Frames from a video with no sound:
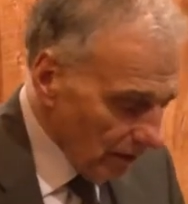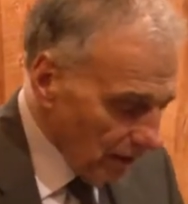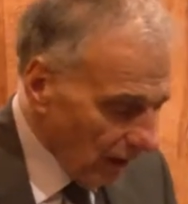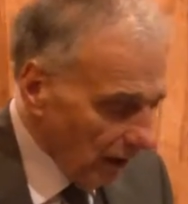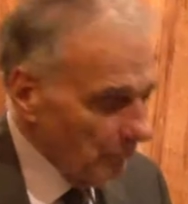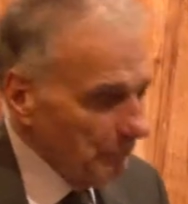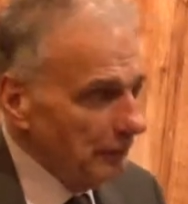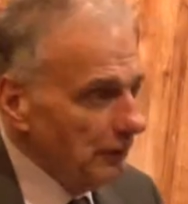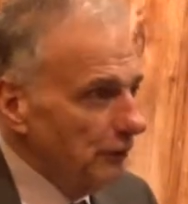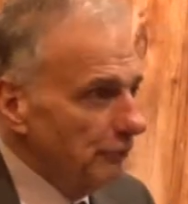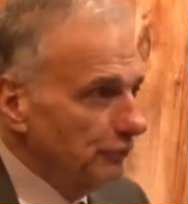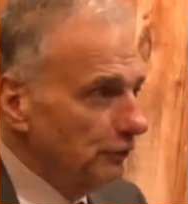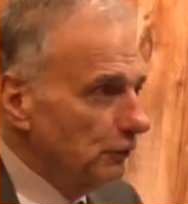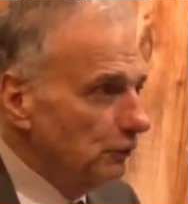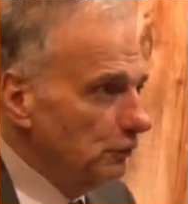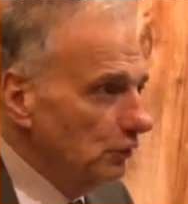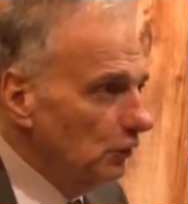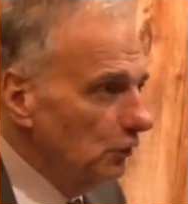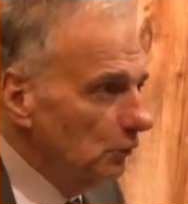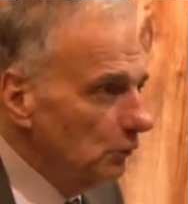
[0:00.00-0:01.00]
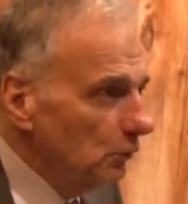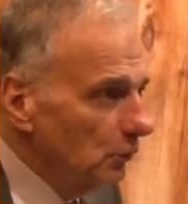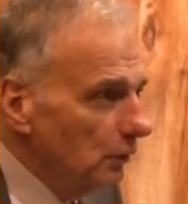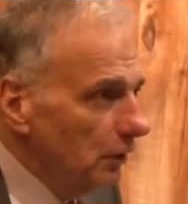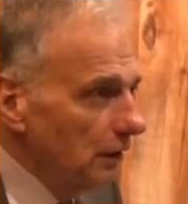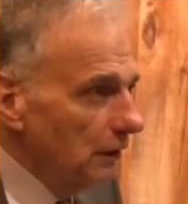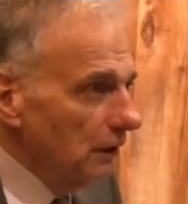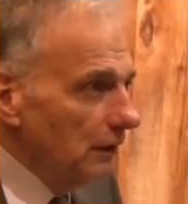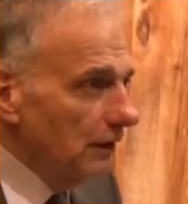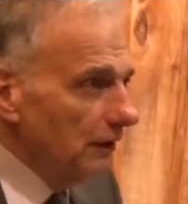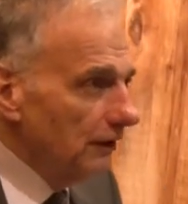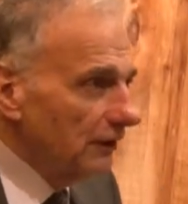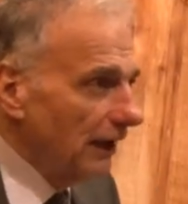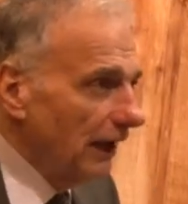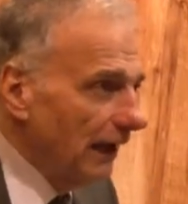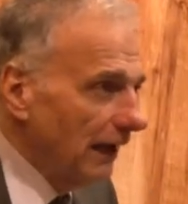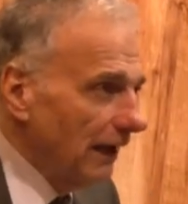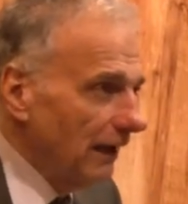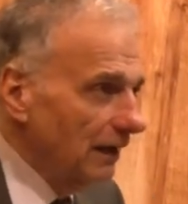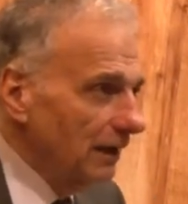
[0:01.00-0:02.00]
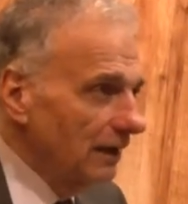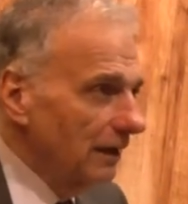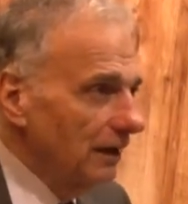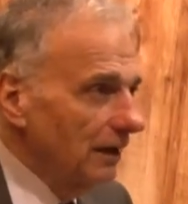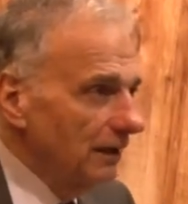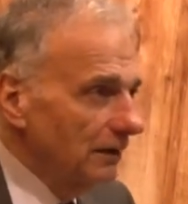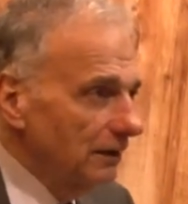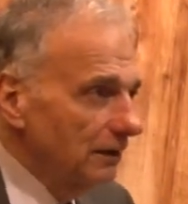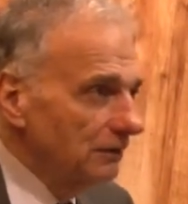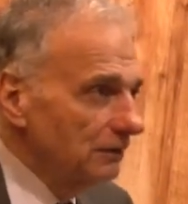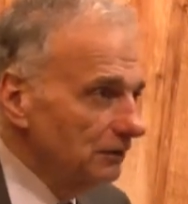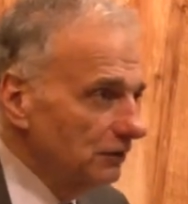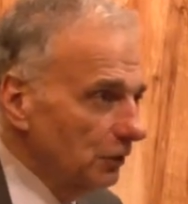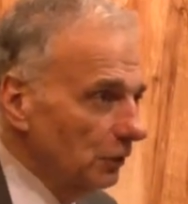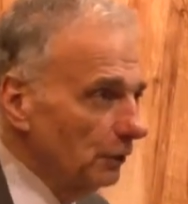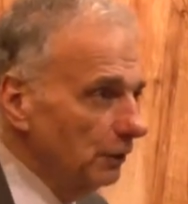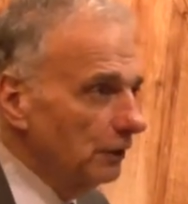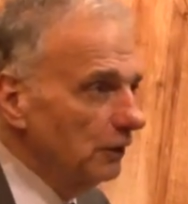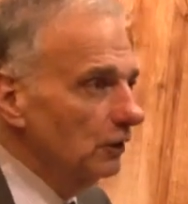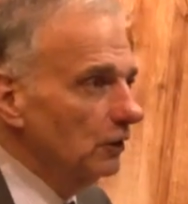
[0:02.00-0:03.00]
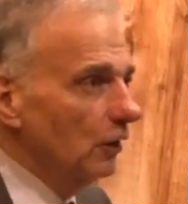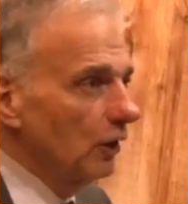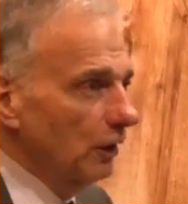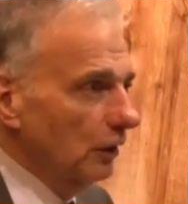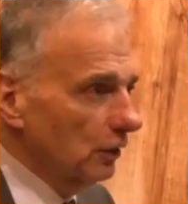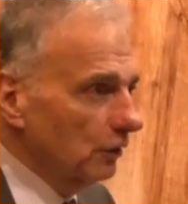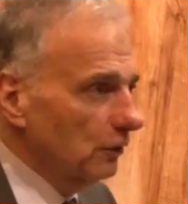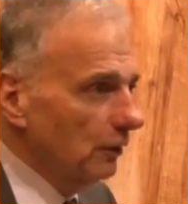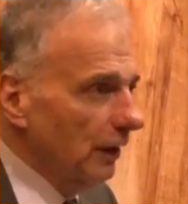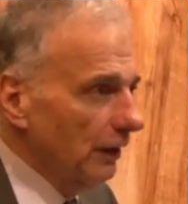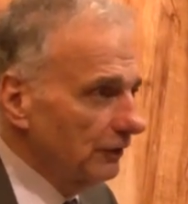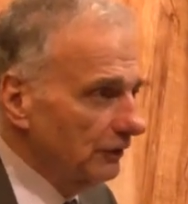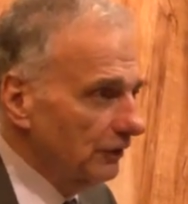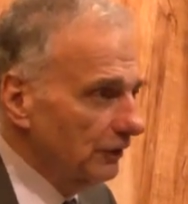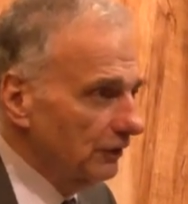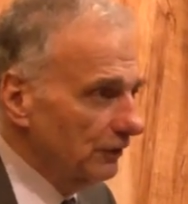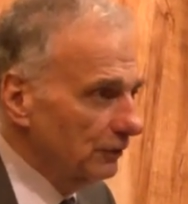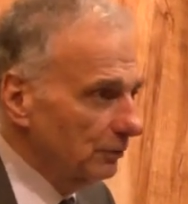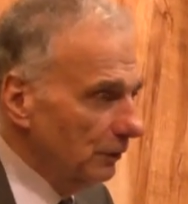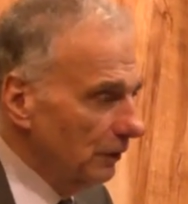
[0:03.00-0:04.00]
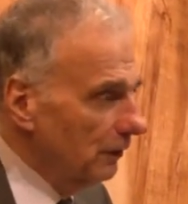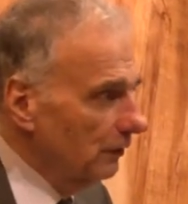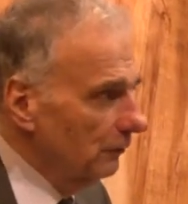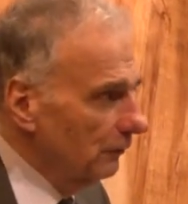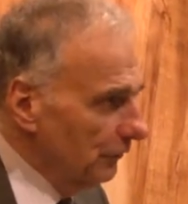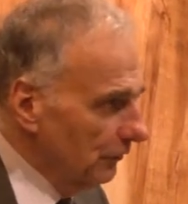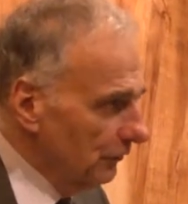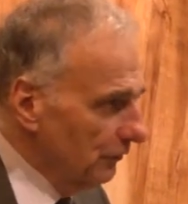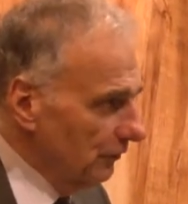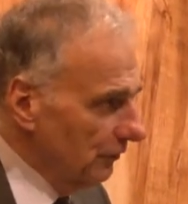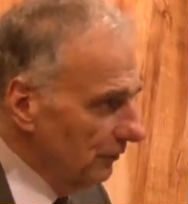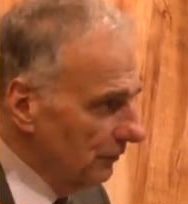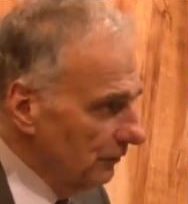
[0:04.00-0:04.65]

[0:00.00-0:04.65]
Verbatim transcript: How many of you knew that during the oil crisis, when there was